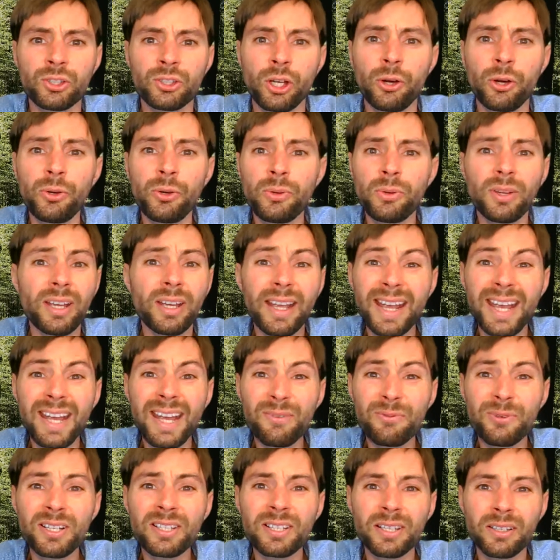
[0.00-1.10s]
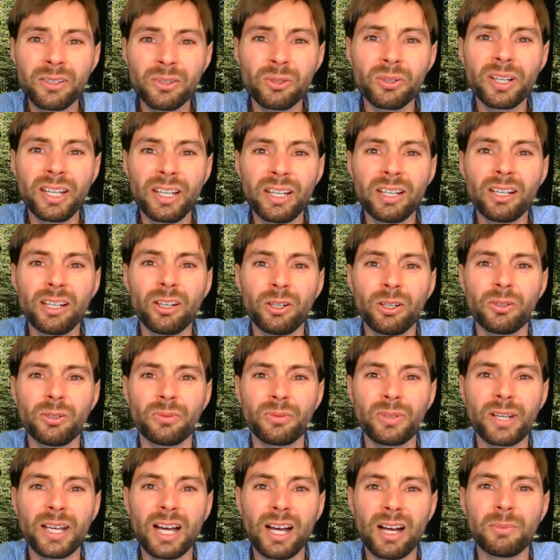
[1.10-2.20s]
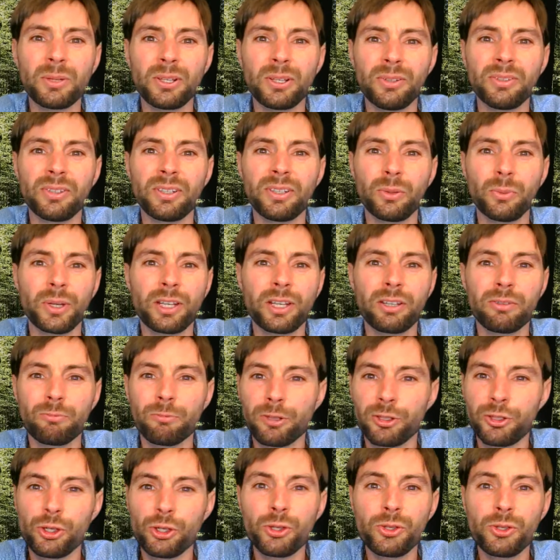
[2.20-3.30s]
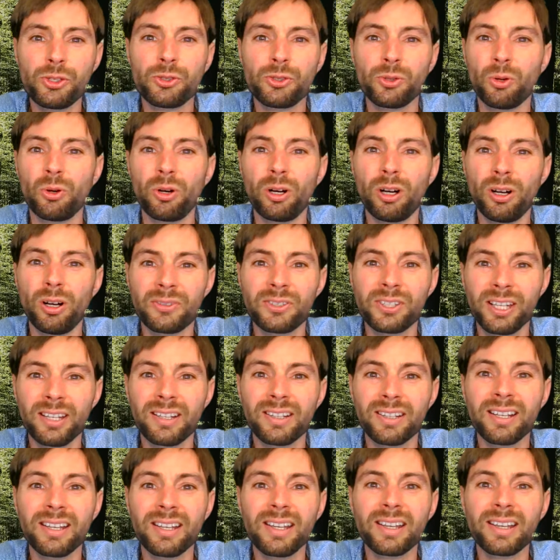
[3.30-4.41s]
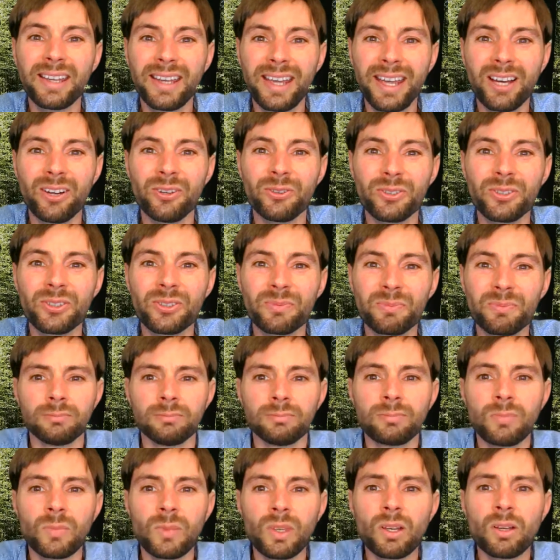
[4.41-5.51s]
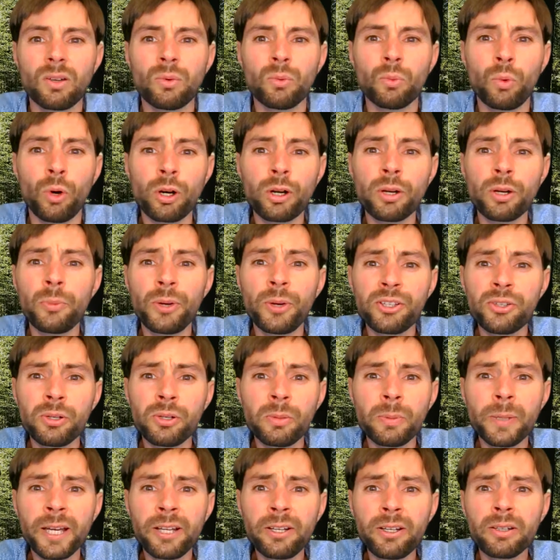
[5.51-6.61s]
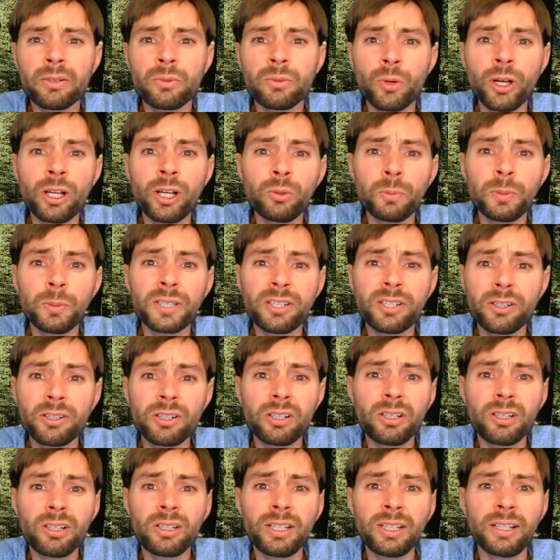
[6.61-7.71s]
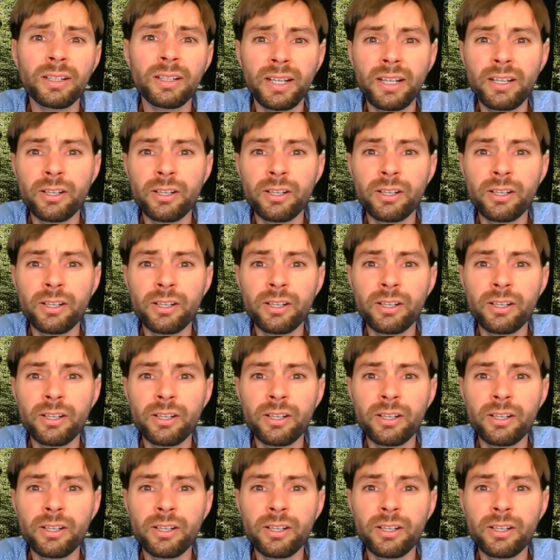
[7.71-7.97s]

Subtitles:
So every single kilo of carbon that we can reduce or offset counts. What can we do about it? Well, particularly in